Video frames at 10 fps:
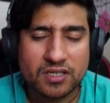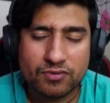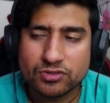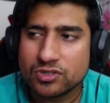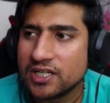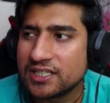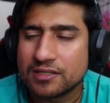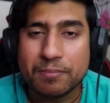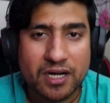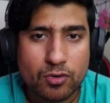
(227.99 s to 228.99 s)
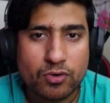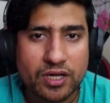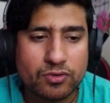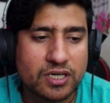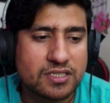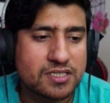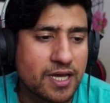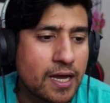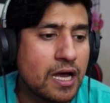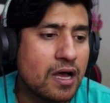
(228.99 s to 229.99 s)
Eventually it's a metacoding, you can
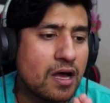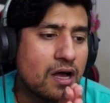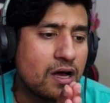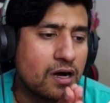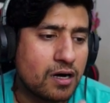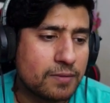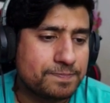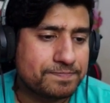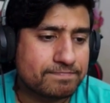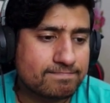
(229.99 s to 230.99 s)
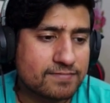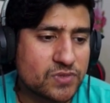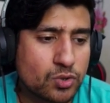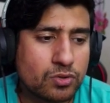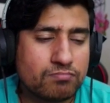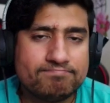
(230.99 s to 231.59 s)
say. So